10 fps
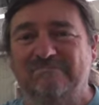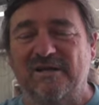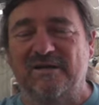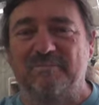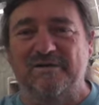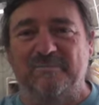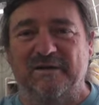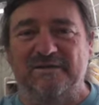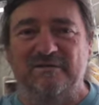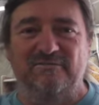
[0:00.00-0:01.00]
in
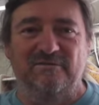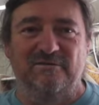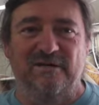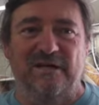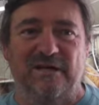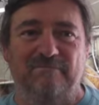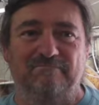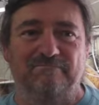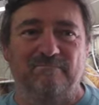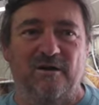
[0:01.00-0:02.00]
perspective, I'll
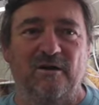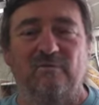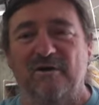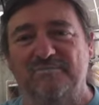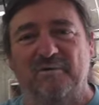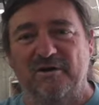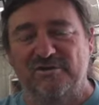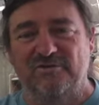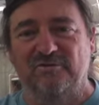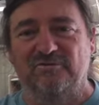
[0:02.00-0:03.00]
always buy a
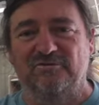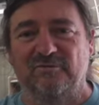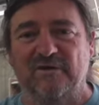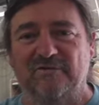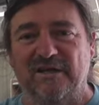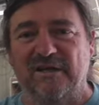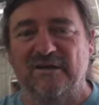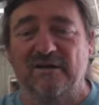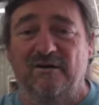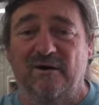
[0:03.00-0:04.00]
shirt or 2 over there.
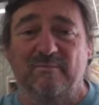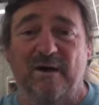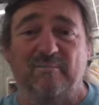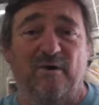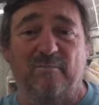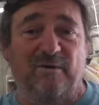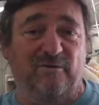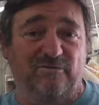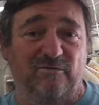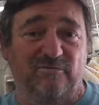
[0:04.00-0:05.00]
I may buy a pair
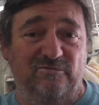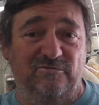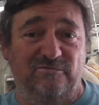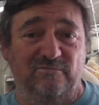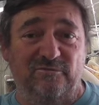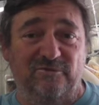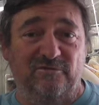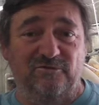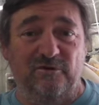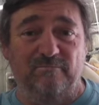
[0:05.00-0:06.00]
of thongs from the
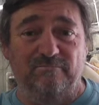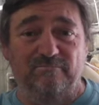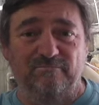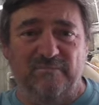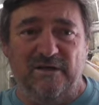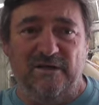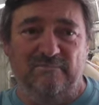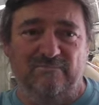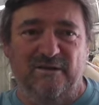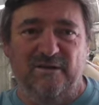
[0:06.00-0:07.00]
surf shop.
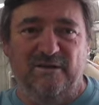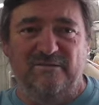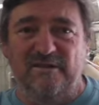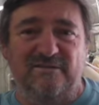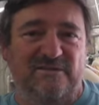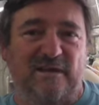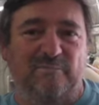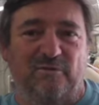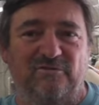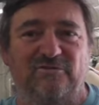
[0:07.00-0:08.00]
They're the same
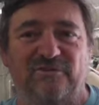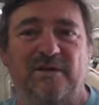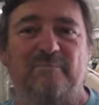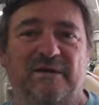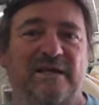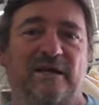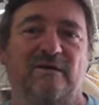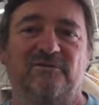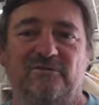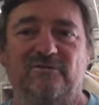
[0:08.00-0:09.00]
price as here, but again,
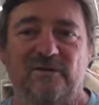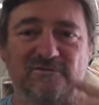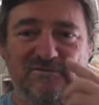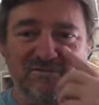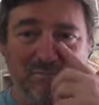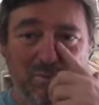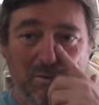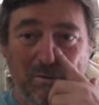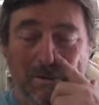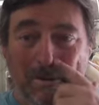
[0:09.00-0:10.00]
I do like to
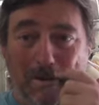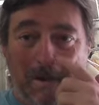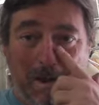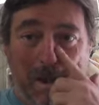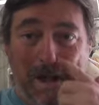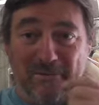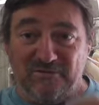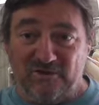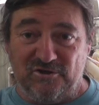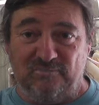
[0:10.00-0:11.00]
support
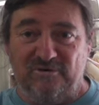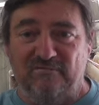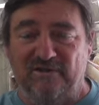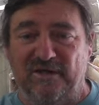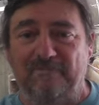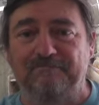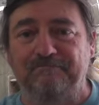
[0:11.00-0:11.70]
the shops over there.